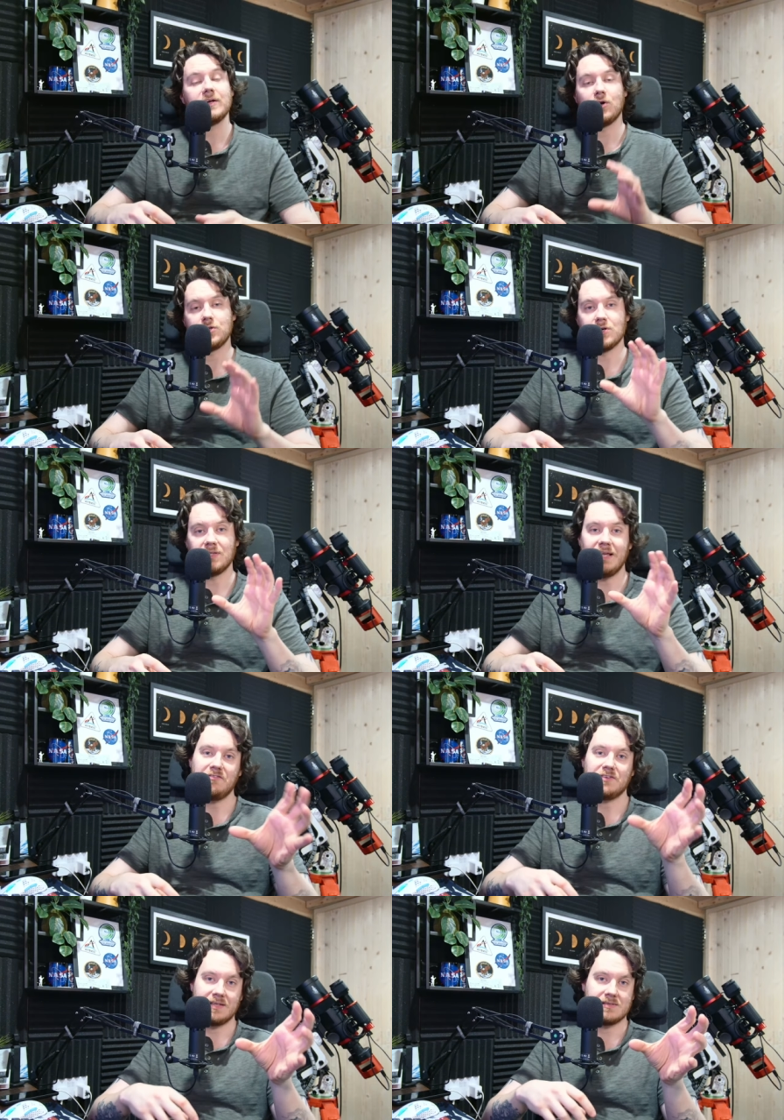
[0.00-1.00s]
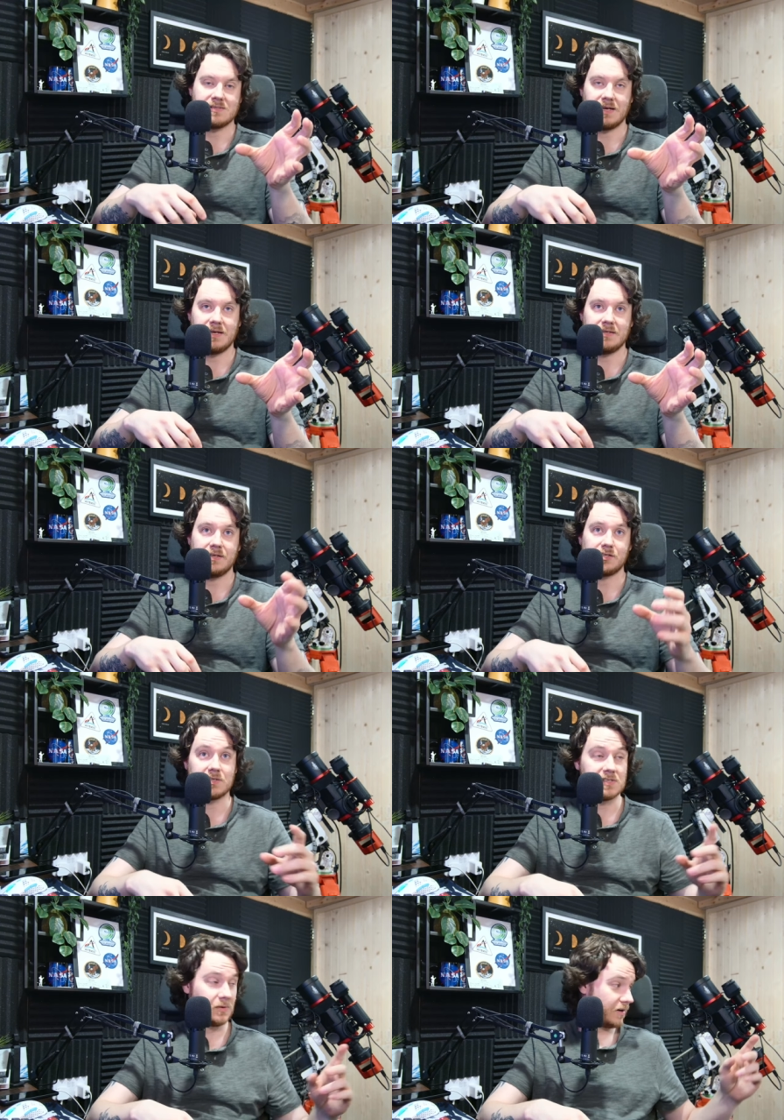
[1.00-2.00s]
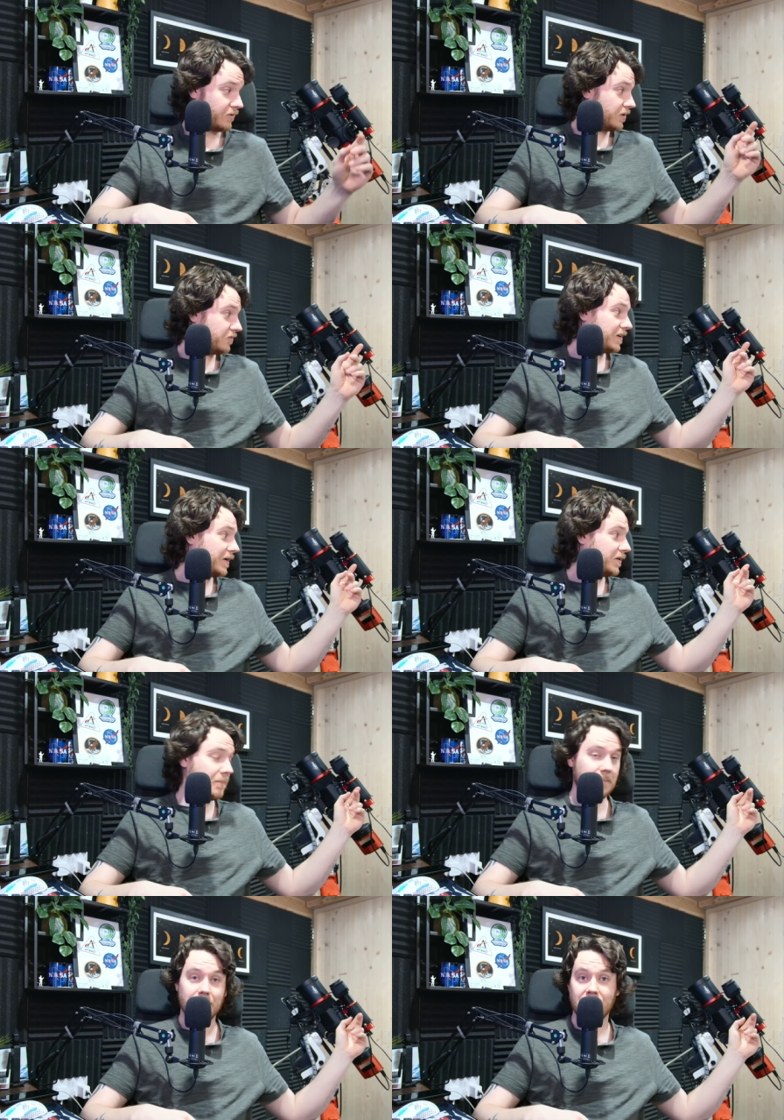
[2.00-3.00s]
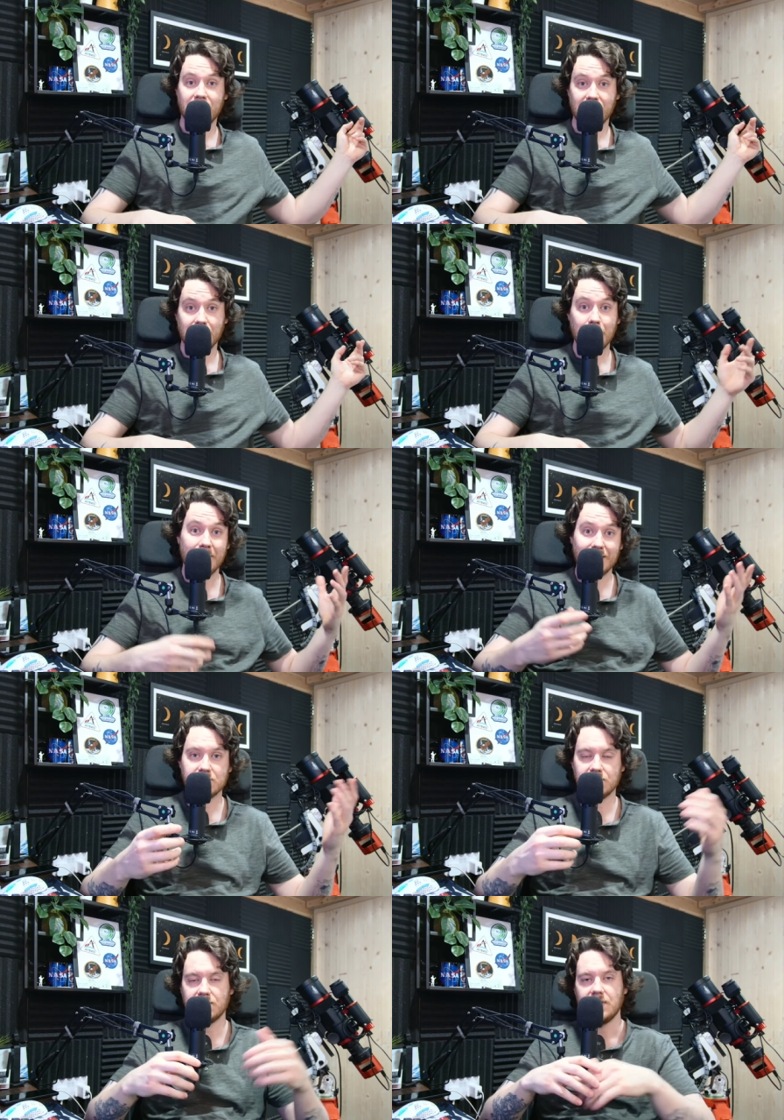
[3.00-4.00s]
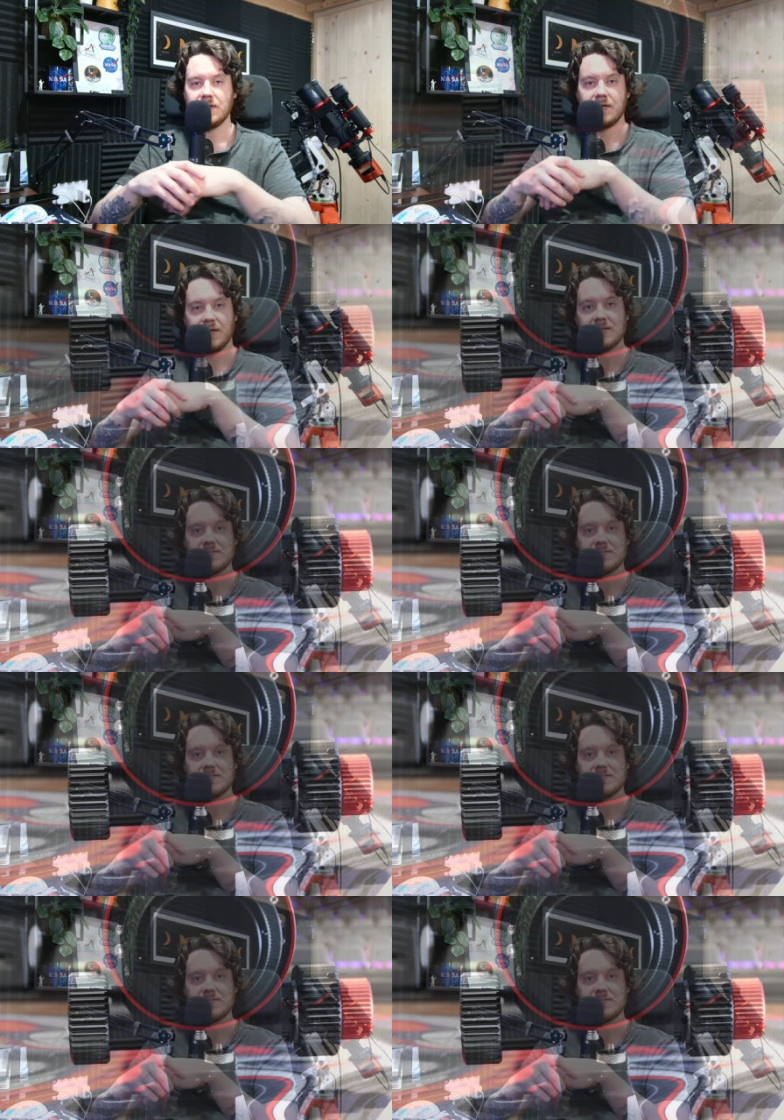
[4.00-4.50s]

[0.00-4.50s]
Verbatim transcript: on your left hand side, as you can see where I've got the finder mounted, is